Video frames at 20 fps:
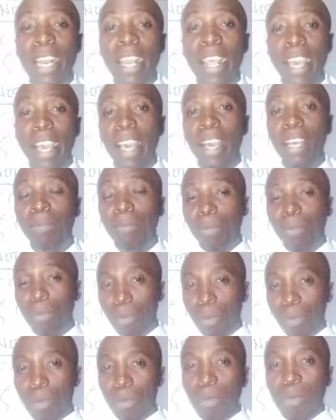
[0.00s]
There,
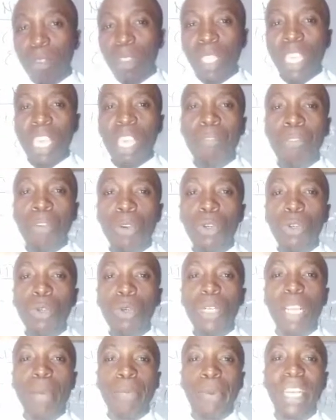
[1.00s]
if you
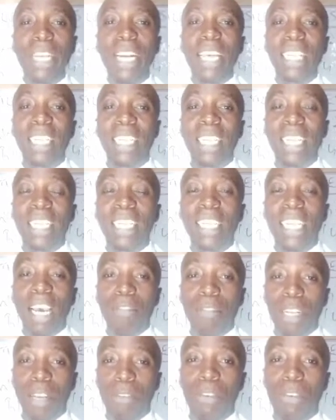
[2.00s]
do the pregnancy
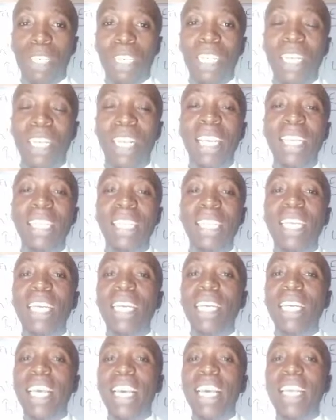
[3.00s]
test after 14 days,
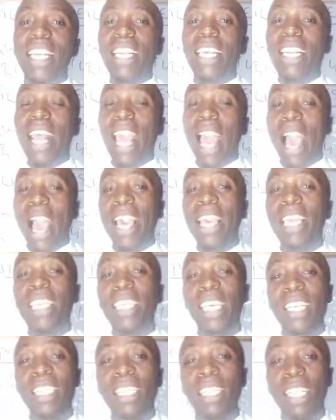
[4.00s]
then there are
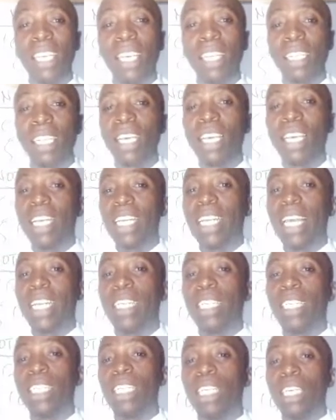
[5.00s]
high chances
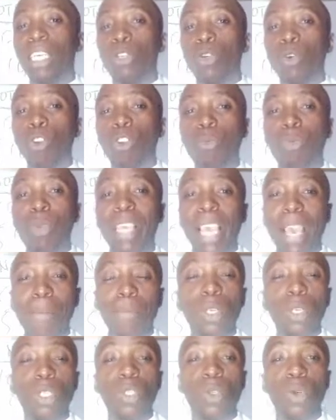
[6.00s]
that you will be
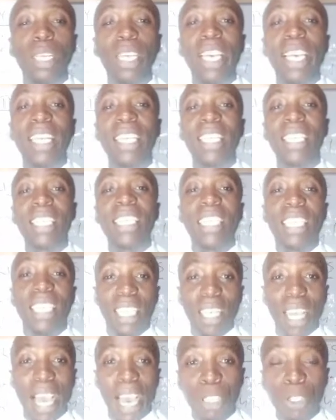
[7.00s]
able to get
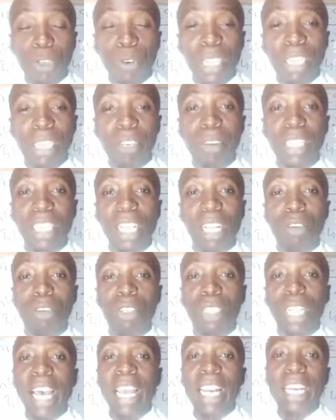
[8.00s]
accurate
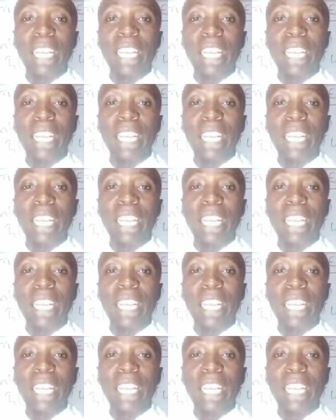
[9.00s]
results.